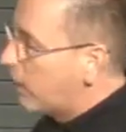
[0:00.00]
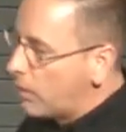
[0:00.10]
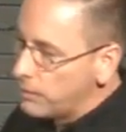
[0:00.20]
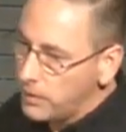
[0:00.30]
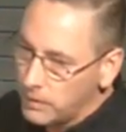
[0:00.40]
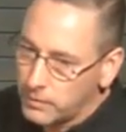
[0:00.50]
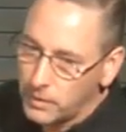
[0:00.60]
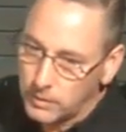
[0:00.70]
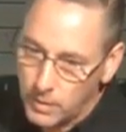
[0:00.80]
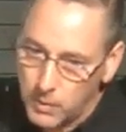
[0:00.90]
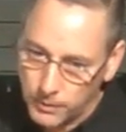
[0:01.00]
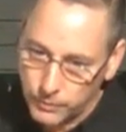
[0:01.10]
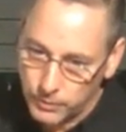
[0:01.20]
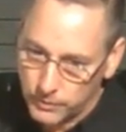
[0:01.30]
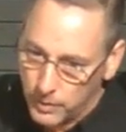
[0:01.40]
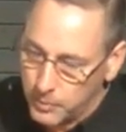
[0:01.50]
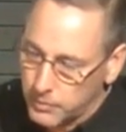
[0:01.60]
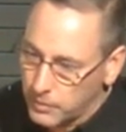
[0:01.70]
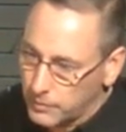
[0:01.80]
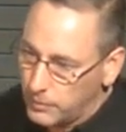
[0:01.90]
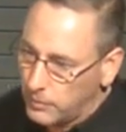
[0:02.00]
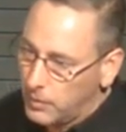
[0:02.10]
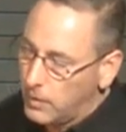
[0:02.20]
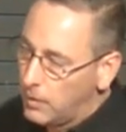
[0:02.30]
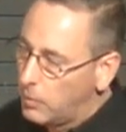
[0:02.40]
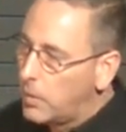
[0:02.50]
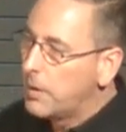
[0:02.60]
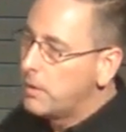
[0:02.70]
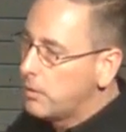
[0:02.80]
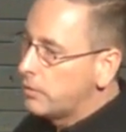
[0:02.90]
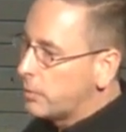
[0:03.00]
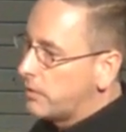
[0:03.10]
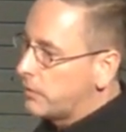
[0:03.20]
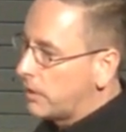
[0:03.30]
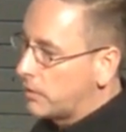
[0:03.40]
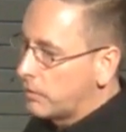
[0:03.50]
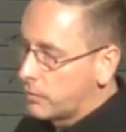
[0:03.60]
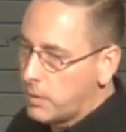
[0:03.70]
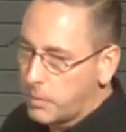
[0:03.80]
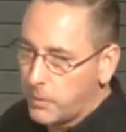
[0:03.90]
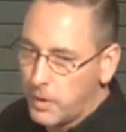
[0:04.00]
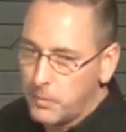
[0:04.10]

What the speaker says: And LOD is our low outdoor temperature. What we do is we set those three